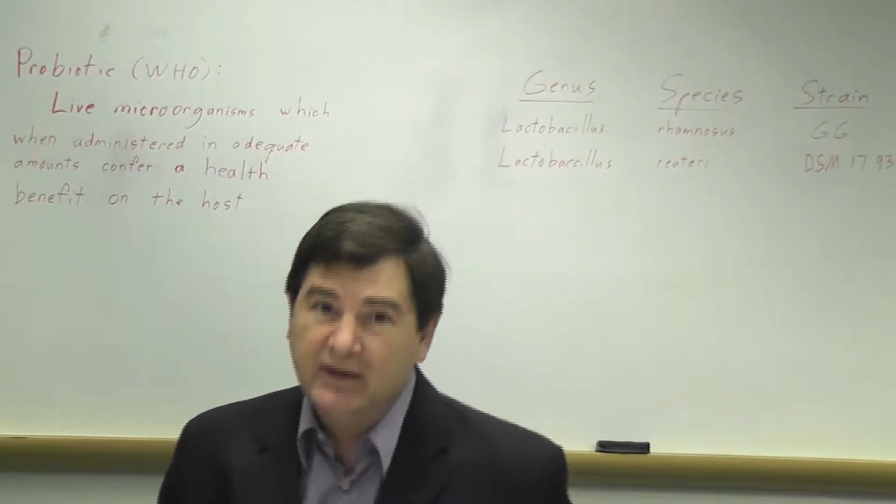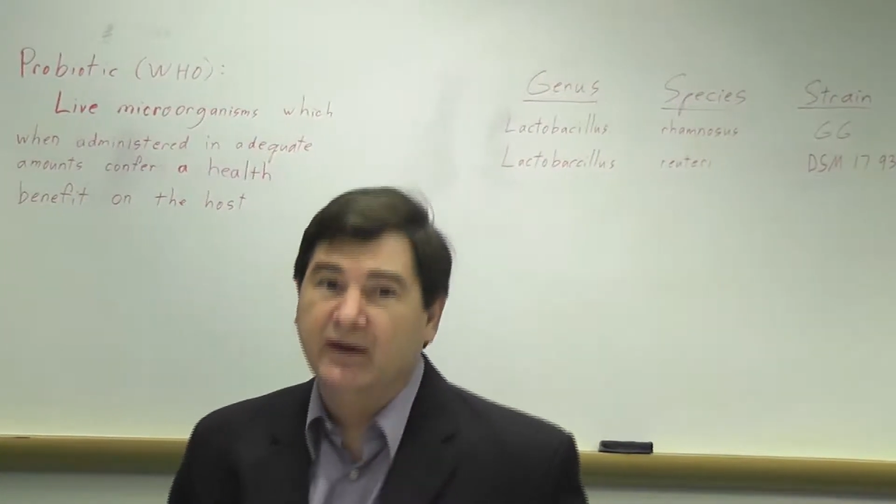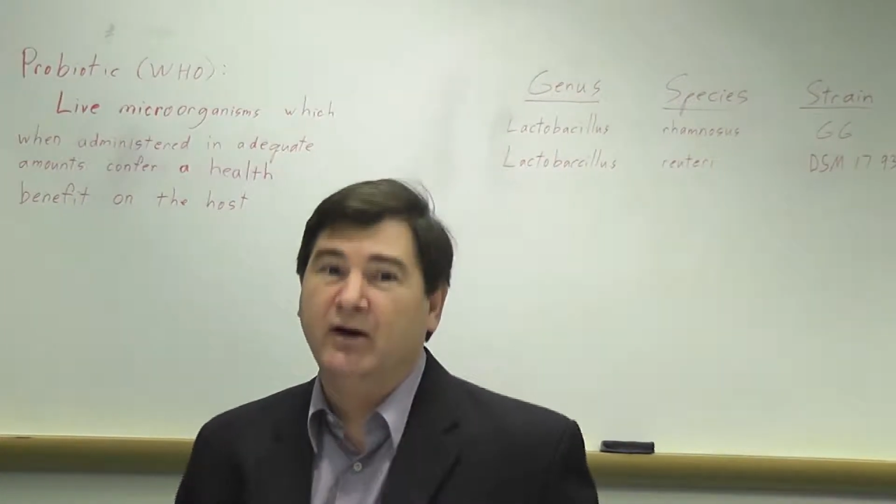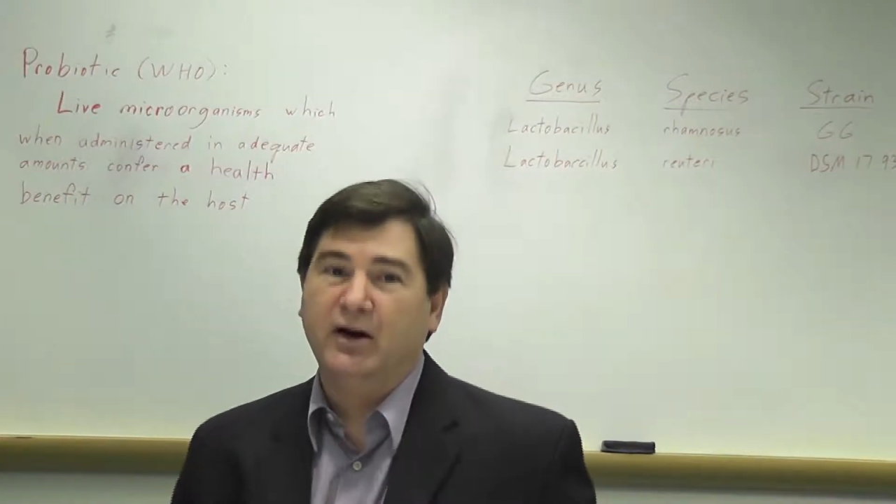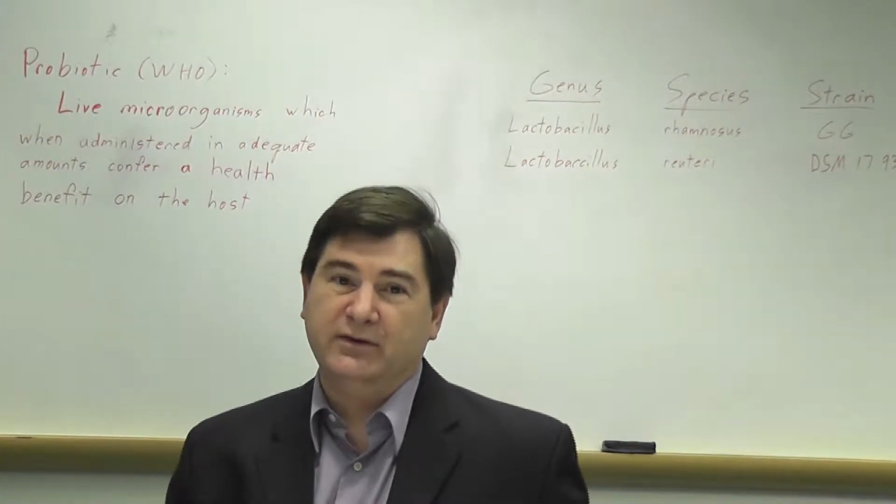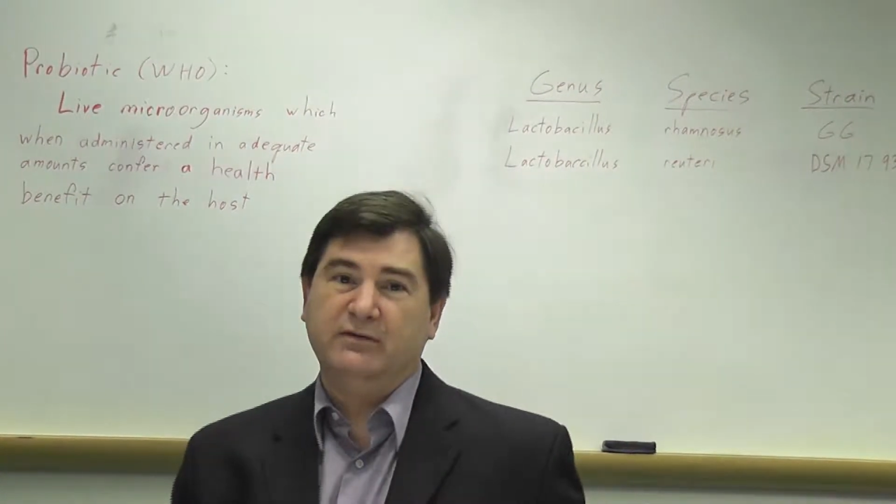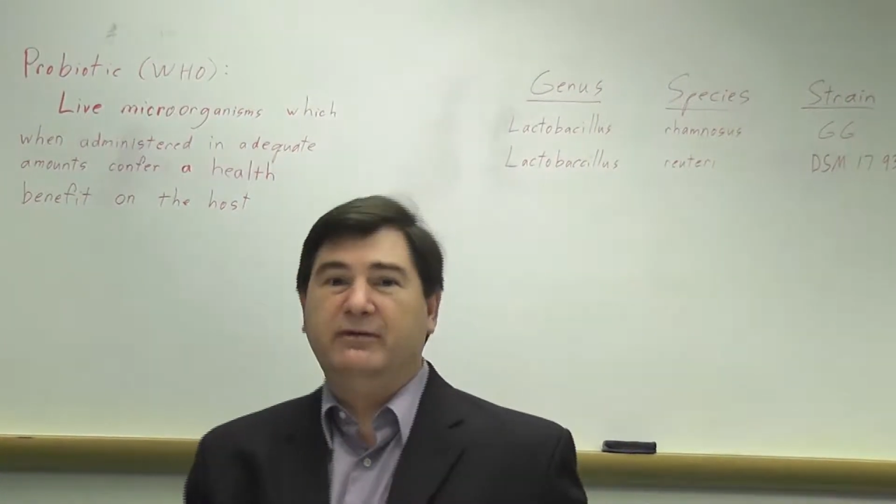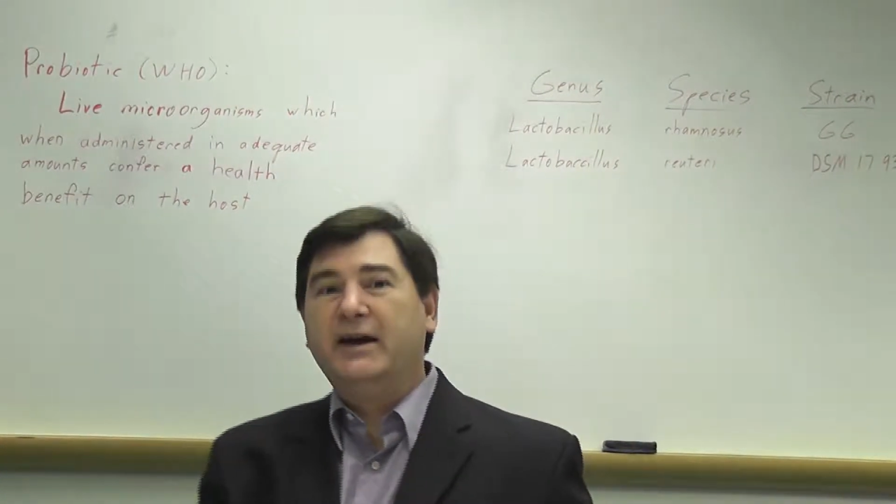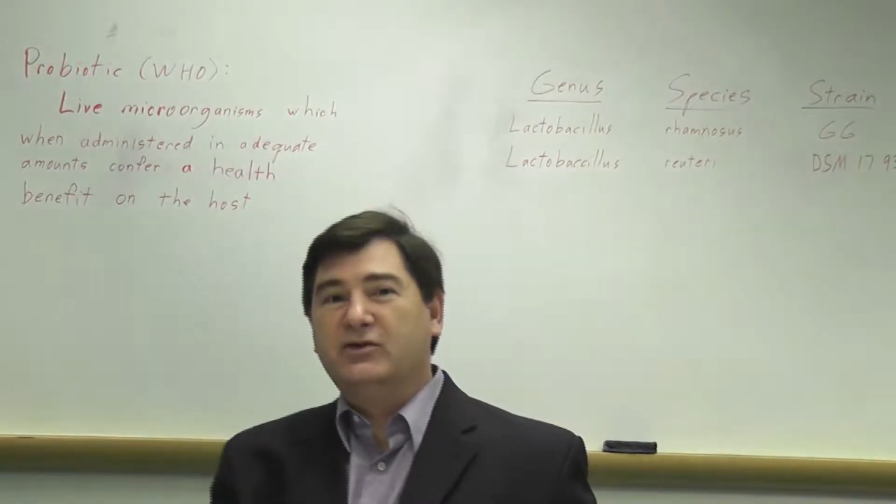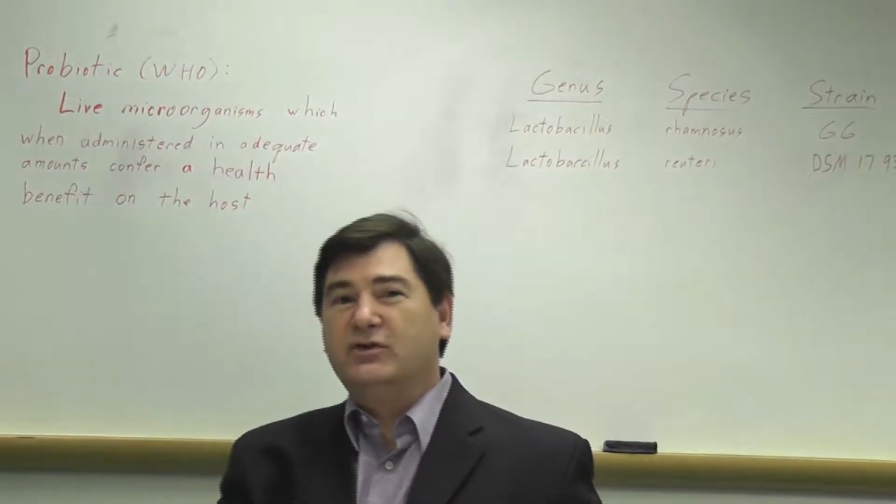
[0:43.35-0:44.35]
They cause
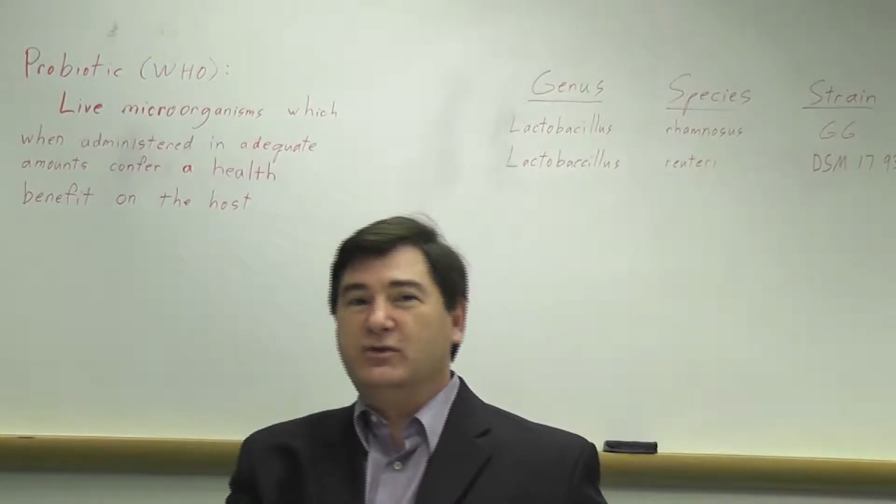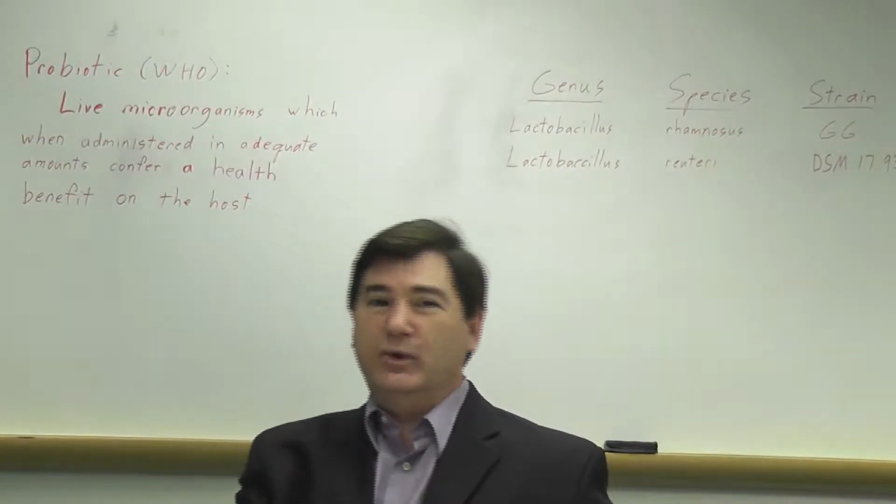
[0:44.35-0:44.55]
infections.